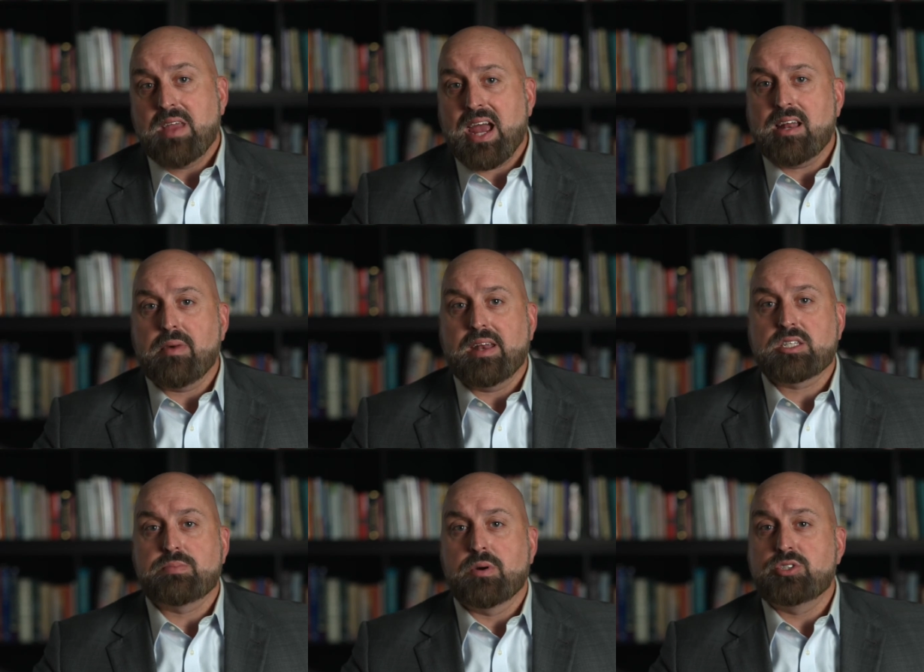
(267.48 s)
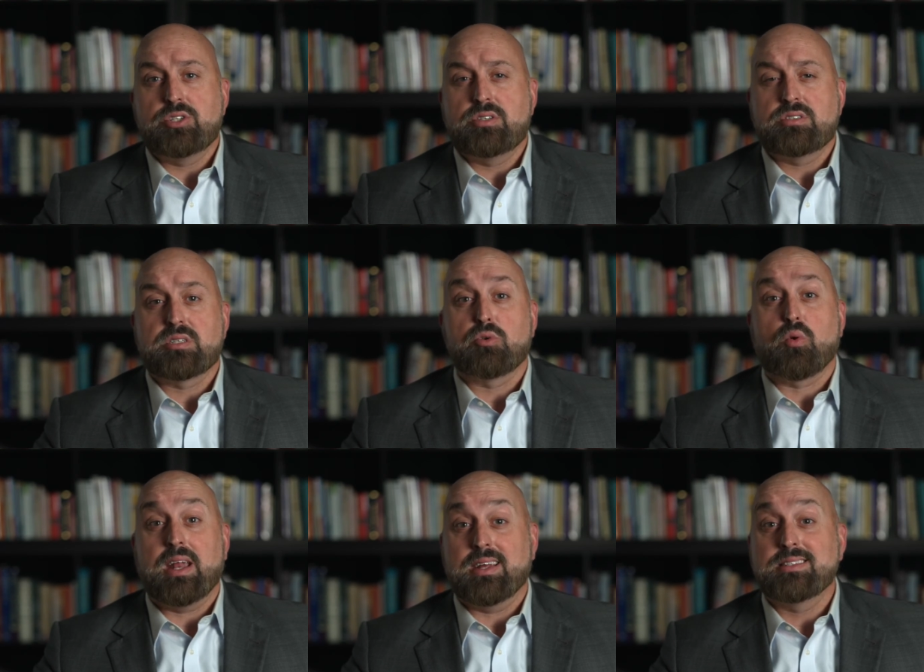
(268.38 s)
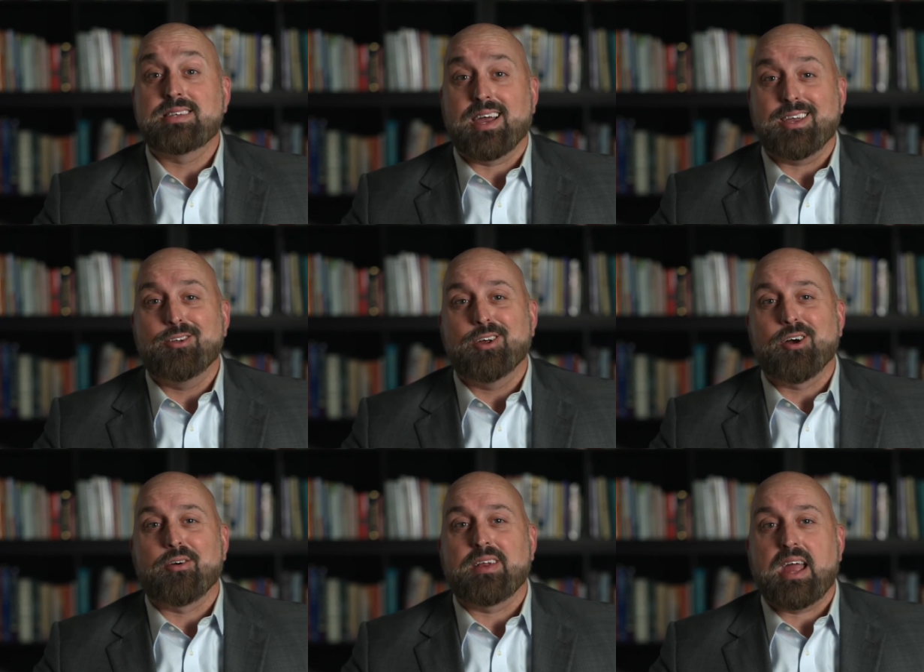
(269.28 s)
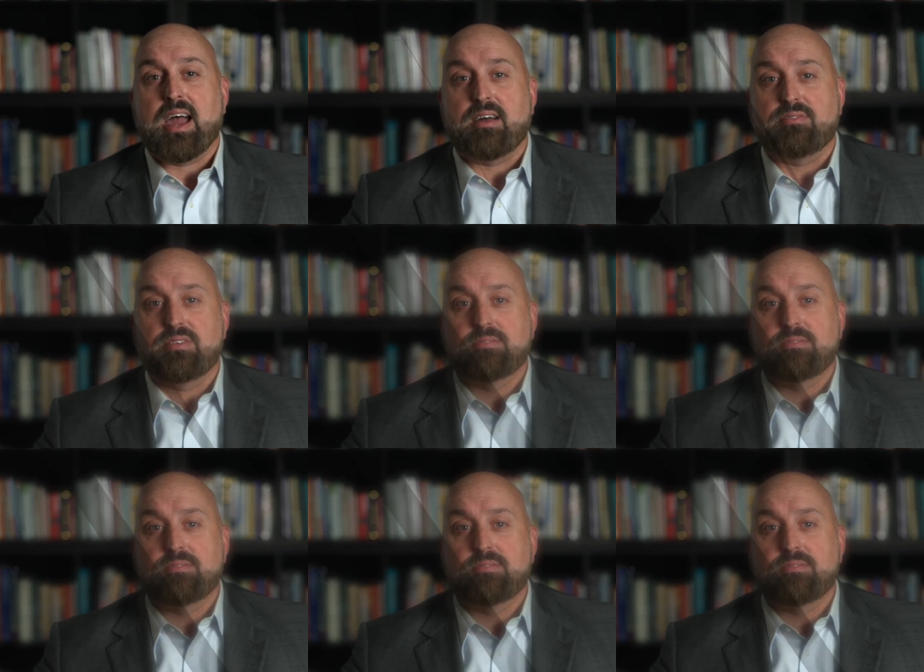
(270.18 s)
and it might expose you to some great insight you didn't already have.